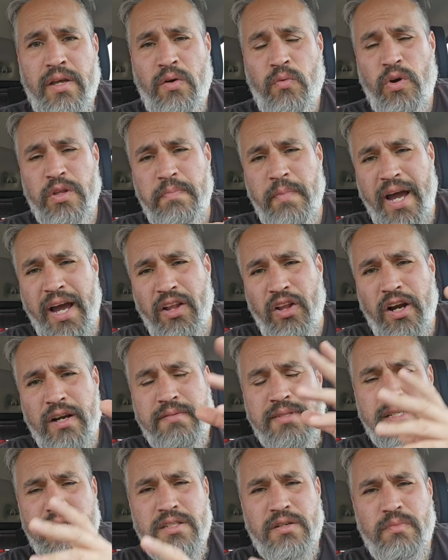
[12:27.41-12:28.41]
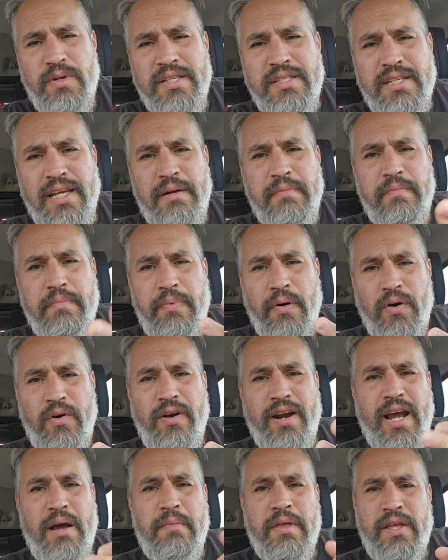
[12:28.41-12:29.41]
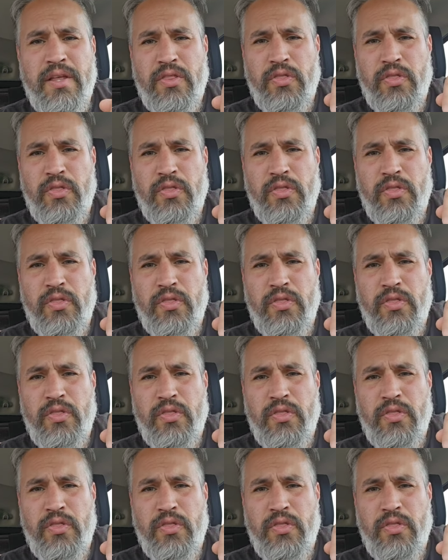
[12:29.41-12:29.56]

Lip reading: With my alarm system reset program,